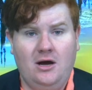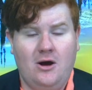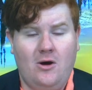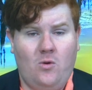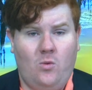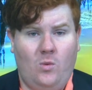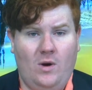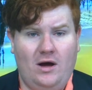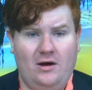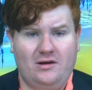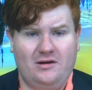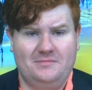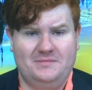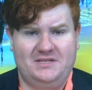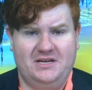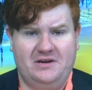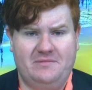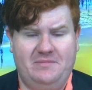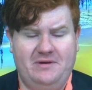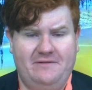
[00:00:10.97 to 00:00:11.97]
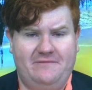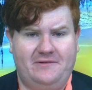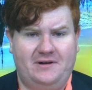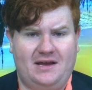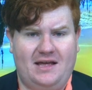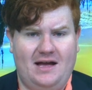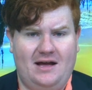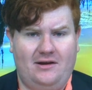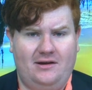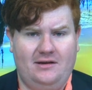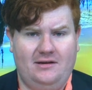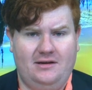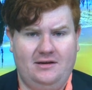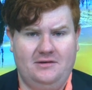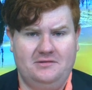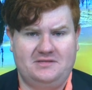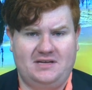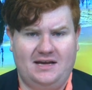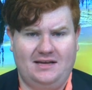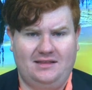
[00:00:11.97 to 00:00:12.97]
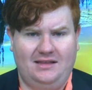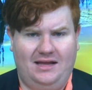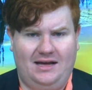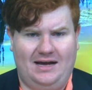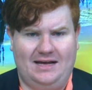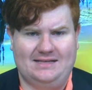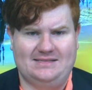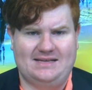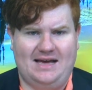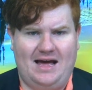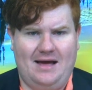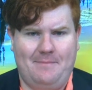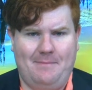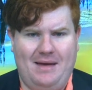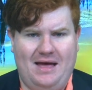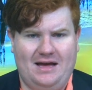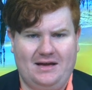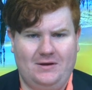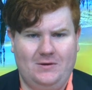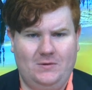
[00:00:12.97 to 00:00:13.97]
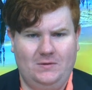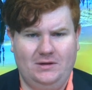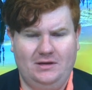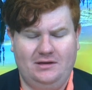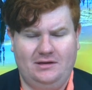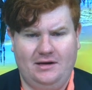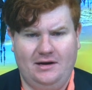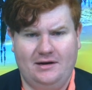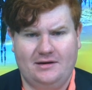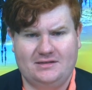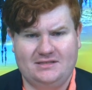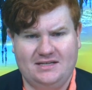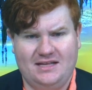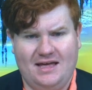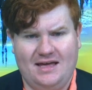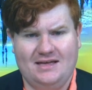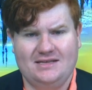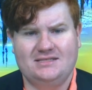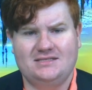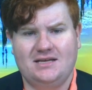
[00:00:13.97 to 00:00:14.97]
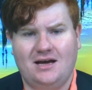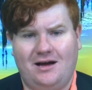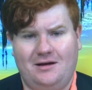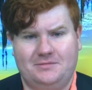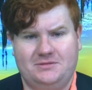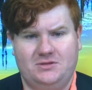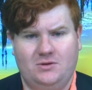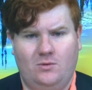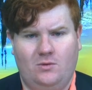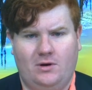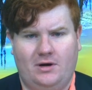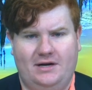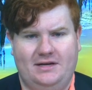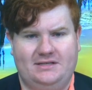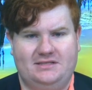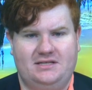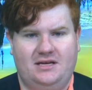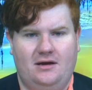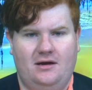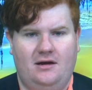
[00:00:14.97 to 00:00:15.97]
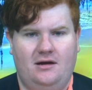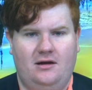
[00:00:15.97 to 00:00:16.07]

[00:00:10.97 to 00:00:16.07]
Welcome to your Beaufort County News Headlines. I'm Matt Goldin. Here are today's top stories.